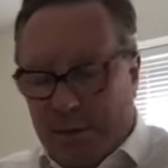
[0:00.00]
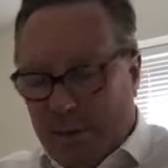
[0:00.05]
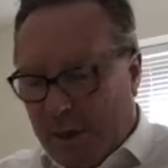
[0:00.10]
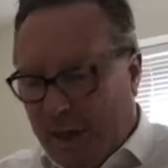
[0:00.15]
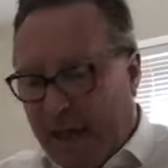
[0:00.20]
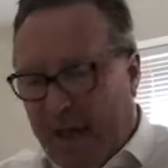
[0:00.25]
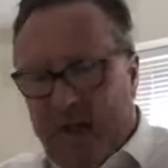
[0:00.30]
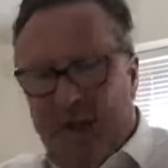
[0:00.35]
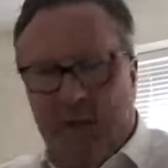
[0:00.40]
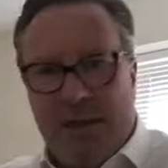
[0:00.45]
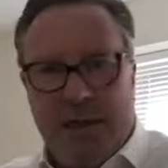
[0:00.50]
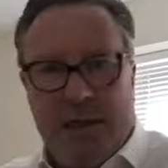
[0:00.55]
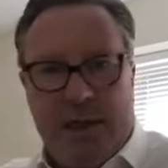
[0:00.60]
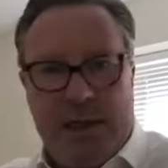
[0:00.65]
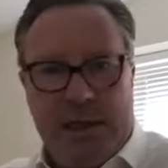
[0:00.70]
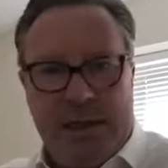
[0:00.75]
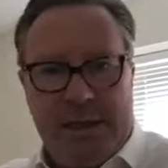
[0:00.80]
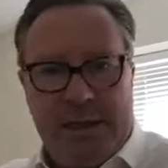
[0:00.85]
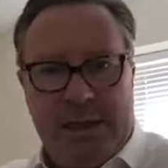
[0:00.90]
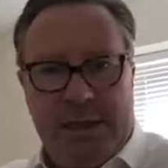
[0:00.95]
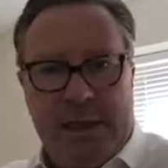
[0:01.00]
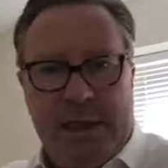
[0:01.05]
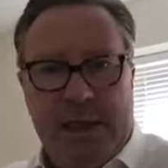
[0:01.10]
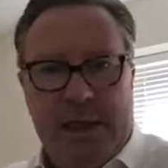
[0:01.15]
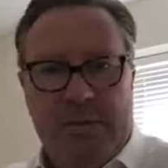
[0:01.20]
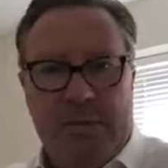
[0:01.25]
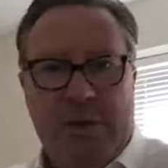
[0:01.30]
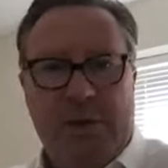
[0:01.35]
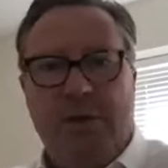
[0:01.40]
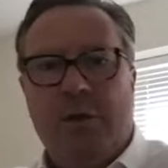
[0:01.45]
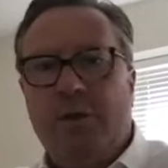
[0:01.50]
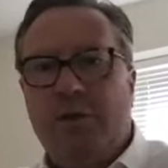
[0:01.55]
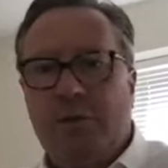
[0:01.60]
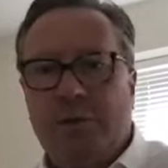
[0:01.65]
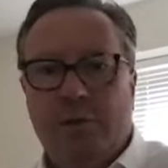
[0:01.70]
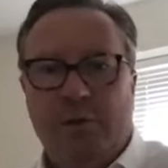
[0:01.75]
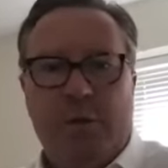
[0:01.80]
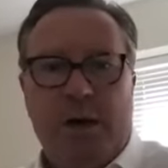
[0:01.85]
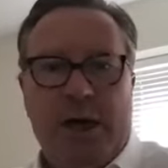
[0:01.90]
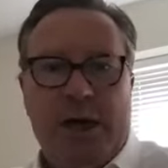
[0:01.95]
analysed along
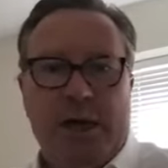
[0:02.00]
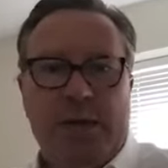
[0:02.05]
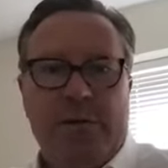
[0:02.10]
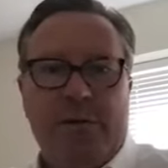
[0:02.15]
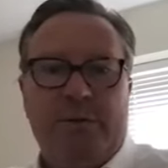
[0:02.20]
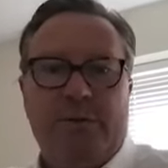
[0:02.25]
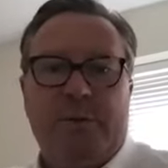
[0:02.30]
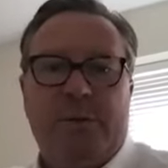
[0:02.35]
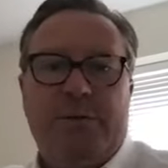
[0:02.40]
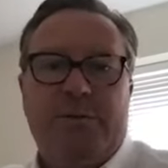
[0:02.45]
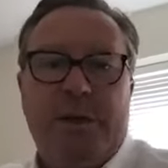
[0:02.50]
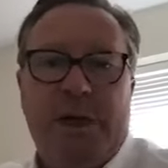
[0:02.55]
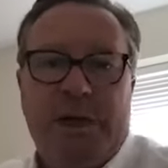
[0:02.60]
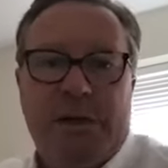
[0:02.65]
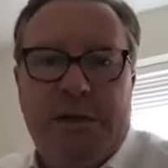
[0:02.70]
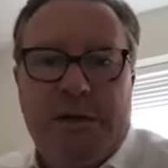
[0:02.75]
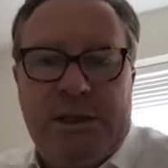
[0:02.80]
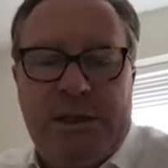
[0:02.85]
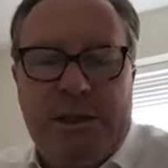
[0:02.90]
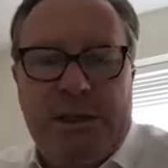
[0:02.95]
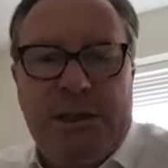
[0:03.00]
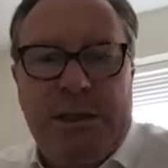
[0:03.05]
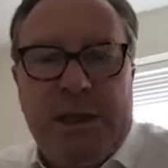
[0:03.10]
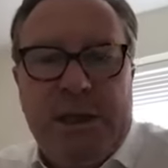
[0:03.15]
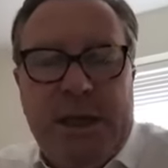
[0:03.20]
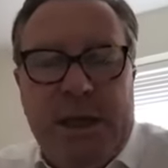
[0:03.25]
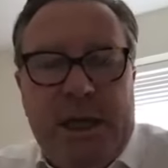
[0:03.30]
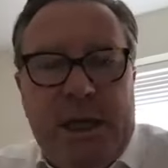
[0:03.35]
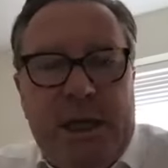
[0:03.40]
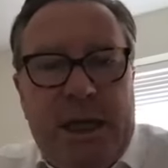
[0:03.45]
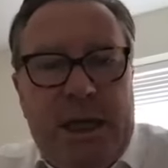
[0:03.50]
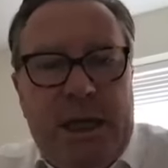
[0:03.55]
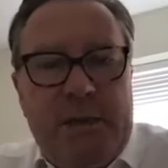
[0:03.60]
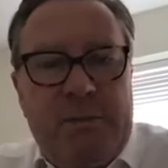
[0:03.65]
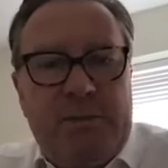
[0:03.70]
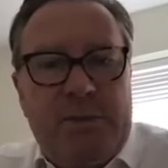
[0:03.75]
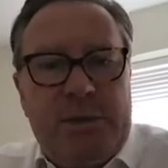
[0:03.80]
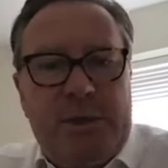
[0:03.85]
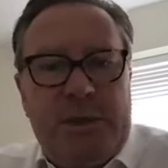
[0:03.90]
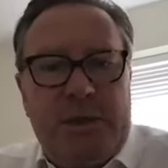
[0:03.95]
the way with marketing,
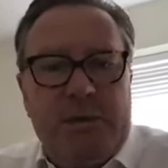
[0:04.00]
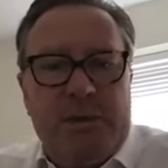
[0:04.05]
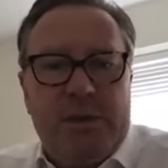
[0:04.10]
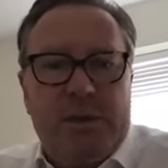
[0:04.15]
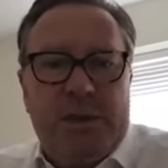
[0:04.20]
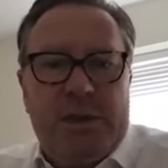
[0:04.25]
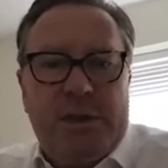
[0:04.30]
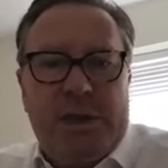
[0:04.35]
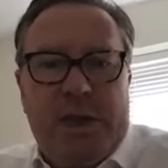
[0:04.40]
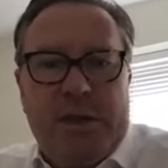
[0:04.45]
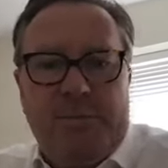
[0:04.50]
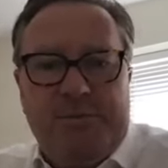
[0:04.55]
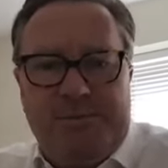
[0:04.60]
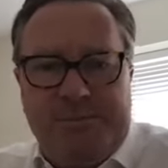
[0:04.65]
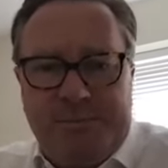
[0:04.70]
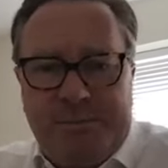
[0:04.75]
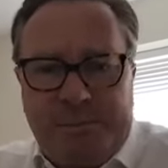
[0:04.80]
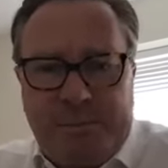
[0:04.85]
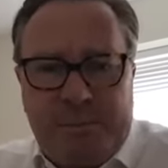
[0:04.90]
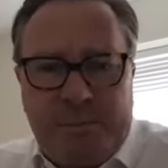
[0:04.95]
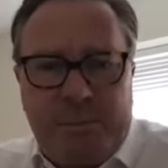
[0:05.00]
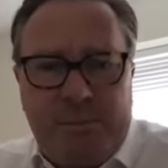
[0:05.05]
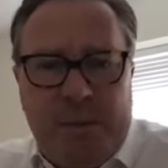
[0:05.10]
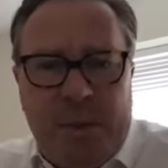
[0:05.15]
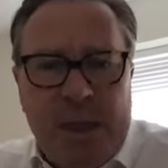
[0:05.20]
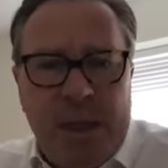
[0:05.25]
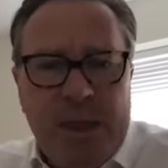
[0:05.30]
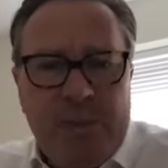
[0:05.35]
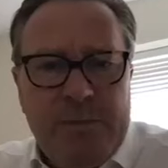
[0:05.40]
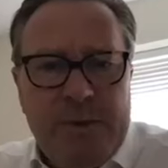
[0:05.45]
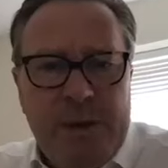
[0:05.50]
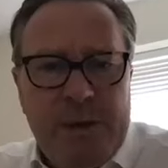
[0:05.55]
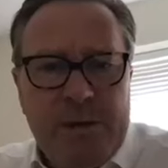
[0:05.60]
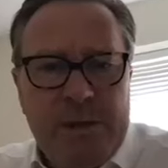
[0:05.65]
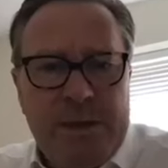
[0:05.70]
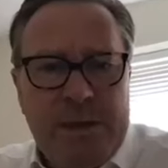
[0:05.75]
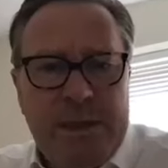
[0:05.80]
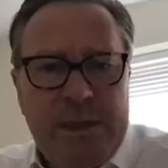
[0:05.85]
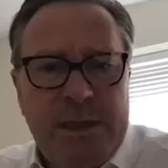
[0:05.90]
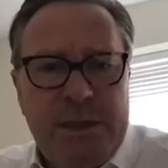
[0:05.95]
so that if there are
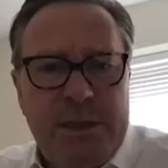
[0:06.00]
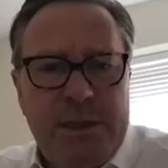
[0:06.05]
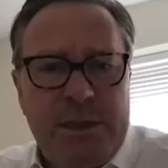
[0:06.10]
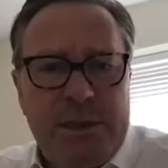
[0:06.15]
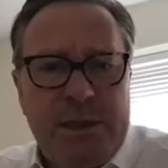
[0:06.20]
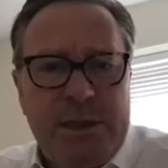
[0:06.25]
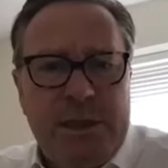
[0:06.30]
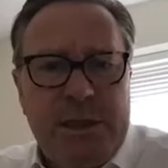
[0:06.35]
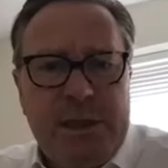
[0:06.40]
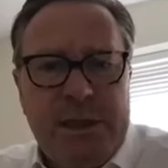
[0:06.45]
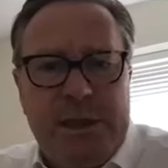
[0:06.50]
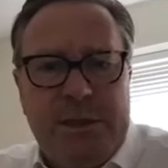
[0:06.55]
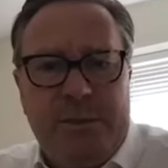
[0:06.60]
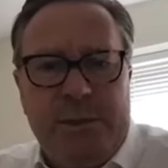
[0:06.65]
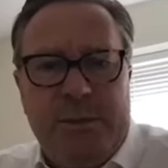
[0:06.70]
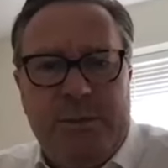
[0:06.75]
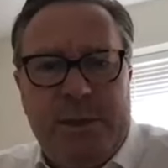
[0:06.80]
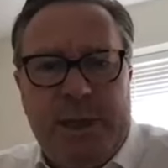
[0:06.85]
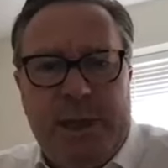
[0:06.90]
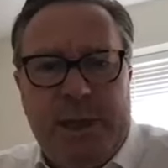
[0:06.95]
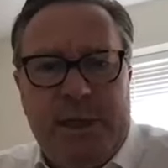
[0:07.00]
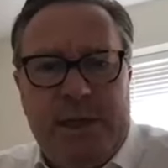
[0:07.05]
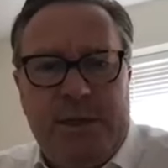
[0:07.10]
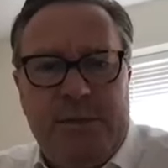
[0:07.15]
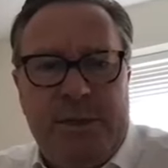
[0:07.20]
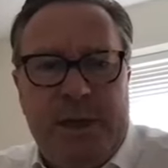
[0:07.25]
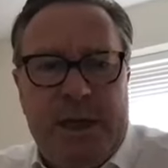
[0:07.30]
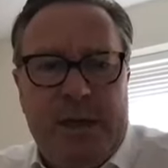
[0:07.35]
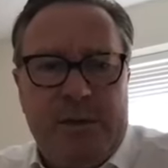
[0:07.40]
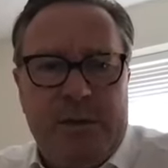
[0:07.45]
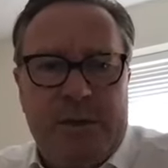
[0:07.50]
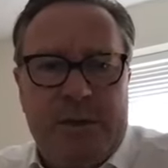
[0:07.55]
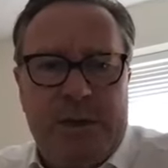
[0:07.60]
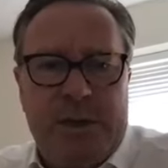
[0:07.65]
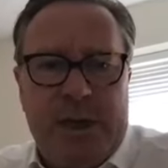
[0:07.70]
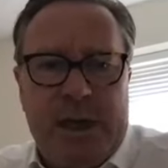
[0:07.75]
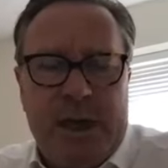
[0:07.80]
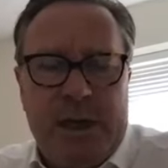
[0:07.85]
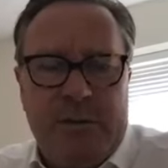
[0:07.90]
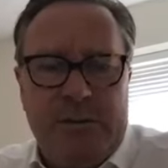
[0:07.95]
decisions that need to be made about
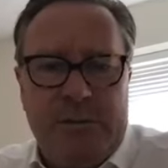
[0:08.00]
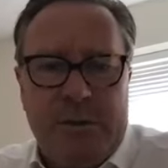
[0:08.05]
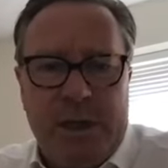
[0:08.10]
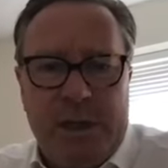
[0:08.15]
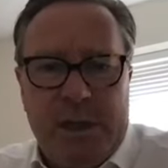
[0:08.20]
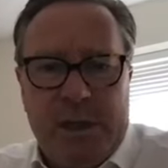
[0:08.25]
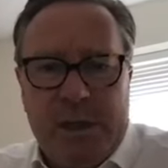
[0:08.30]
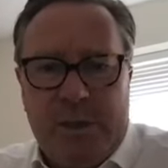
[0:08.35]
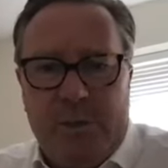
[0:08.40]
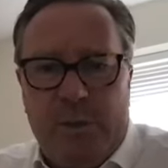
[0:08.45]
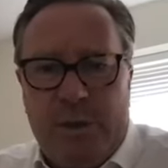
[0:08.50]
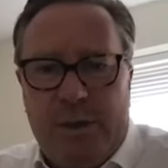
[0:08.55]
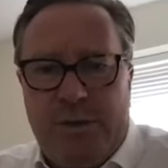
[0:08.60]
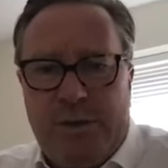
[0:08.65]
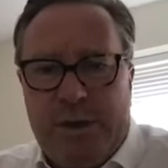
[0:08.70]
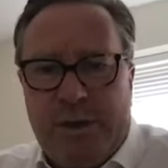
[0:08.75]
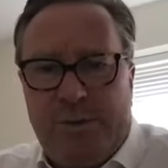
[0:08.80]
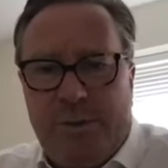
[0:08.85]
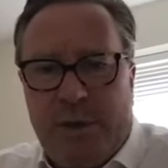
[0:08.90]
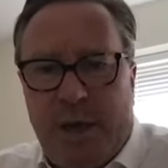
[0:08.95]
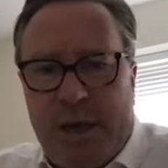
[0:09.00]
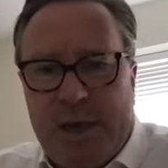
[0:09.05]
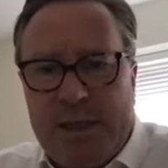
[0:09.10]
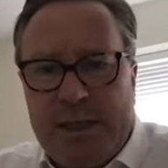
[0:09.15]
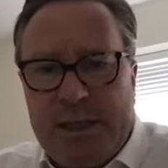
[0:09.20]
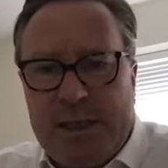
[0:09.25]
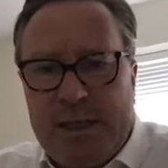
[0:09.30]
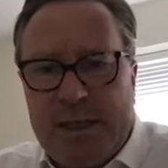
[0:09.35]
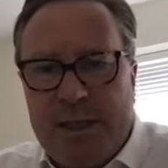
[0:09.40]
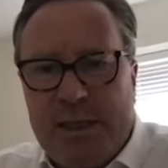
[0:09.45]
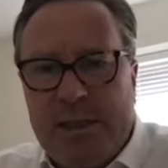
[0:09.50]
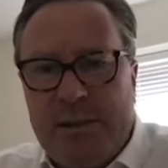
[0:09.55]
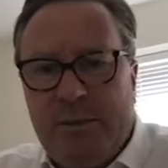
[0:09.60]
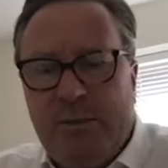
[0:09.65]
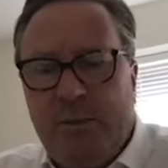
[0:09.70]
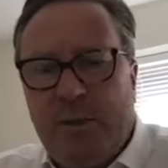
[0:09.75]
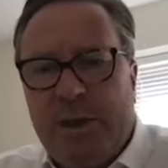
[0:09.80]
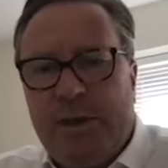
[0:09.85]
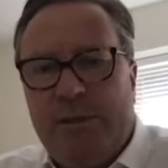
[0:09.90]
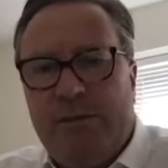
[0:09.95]
whether it's pricing,
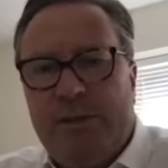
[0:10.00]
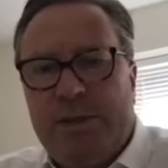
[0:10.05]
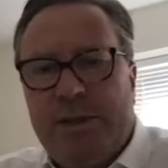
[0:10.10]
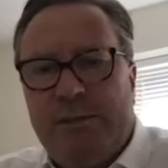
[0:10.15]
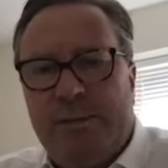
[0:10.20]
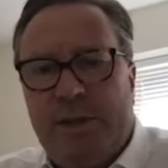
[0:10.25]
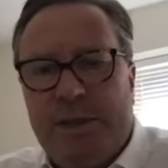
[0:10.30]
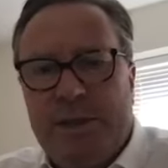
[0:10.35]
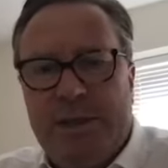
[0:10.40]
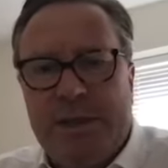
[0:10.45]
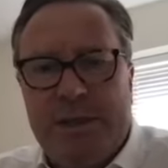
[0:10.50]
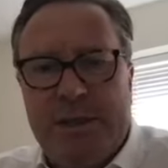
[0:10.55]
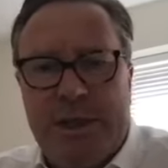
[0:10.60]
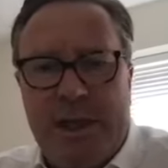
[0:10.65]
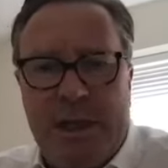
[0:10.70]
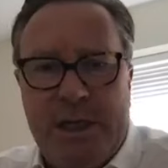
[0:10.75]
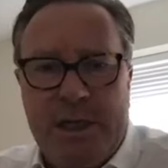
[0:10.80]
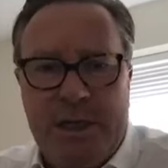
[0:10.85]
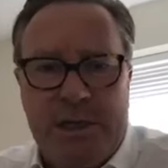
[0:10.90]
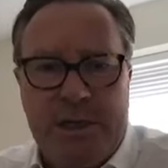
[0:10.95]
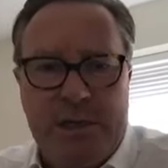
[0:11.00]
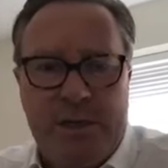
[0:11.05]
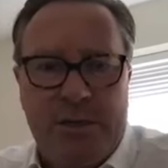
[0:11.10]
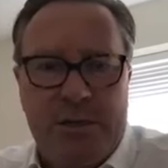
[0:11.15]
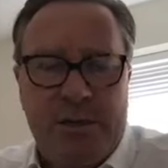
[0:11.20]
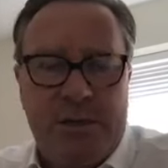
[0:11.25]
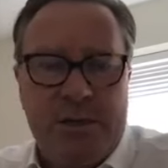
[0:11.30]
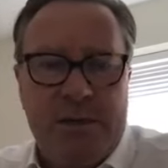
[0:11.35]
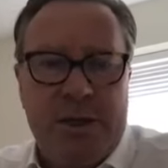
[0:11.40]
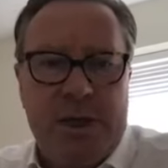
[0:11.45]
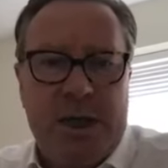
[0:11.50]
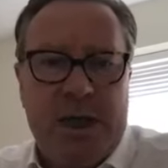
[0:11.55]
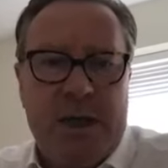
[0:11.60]
whether it's presentation,